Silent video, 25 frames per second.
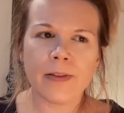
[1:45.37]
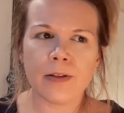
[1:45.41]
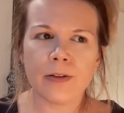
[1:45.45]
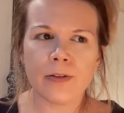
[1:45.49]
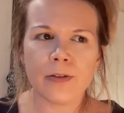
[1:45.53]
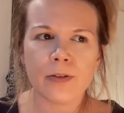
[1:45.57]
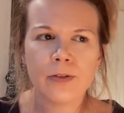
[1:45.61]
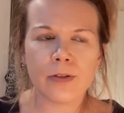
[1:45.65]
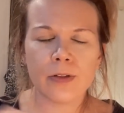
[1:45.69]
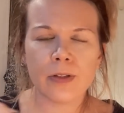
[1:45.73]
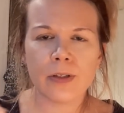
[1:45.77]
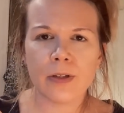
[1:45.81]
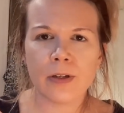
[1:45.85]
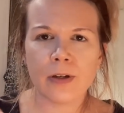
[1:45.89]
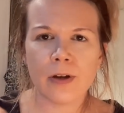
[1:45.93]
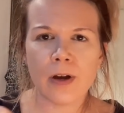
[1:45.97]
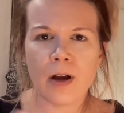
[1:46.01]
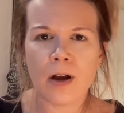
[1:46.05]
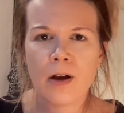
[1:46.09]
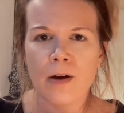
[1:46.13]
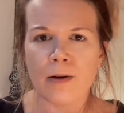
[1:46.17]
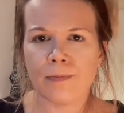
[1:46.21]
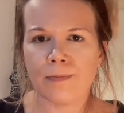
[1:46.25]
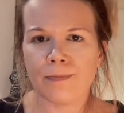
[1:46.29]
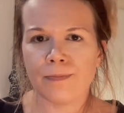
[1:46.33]

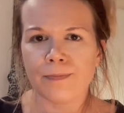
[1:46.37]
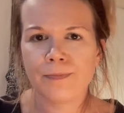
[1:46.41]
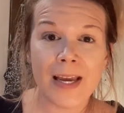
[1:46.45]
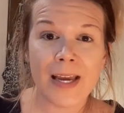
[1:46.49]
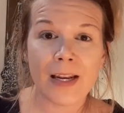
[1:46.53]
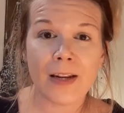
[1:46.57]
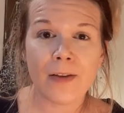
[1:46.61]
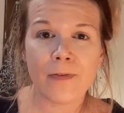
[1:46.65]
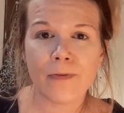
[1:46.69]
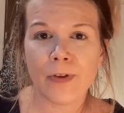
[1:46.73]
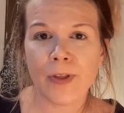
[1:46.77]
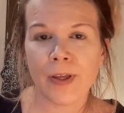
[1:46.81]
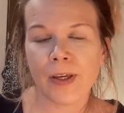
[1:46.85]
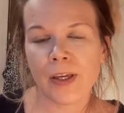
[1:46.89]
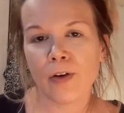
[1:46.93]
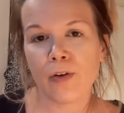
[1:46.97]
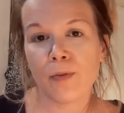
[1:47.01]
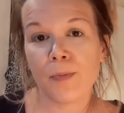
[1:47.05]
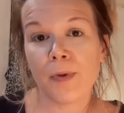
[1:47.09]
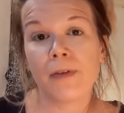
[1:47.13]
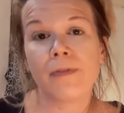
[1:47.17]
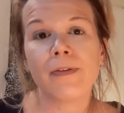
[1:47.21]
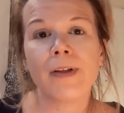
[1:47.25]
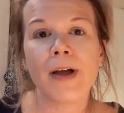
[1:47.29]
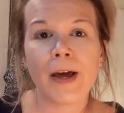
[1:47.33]
I didn't feel like it would
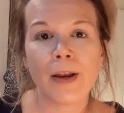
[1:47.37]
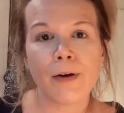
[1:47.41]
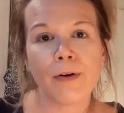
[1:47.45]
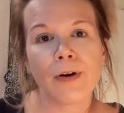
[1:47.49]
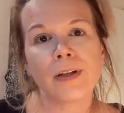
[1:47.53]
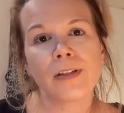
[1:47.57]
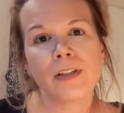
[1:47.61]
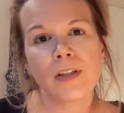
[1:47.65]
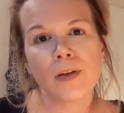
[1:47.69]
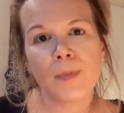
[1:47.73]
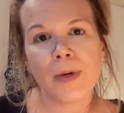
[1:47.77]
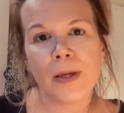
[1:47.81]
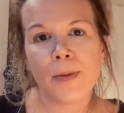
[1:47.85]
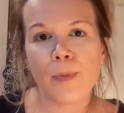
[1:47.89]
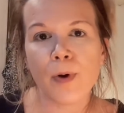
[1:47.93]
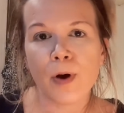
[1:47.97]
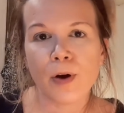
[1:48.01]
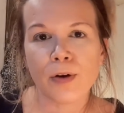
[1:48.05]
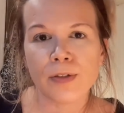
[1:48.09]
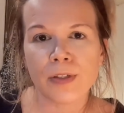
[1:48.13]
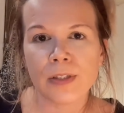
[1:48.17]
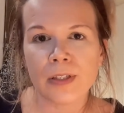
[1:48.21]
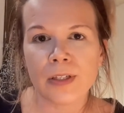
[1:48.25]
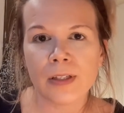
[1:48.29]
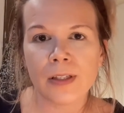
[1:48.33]
be flattering to me
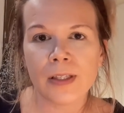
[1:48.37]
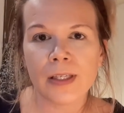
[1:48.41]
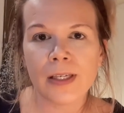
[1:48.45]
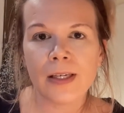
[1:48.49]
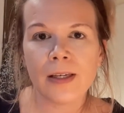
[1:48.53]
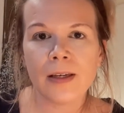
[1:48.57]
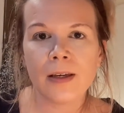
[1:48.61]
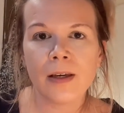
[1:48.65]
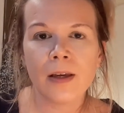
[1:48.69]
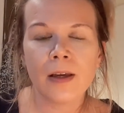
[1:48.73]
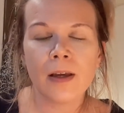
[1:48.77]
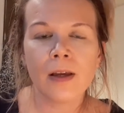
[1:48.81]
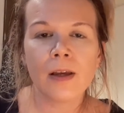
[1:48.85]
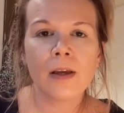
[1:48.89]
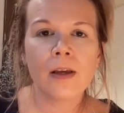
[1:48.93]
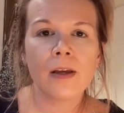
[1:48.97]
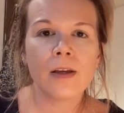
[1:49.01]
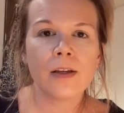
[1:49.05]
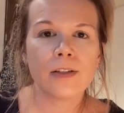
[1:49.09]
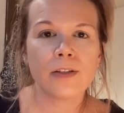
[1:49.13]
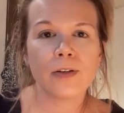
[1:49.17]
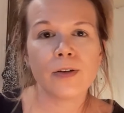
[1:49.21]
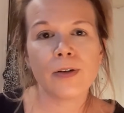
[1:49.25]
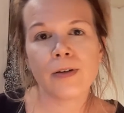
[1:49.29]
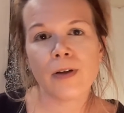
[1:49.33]
personally.
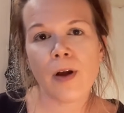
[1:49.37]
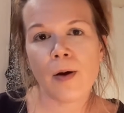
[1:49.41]
So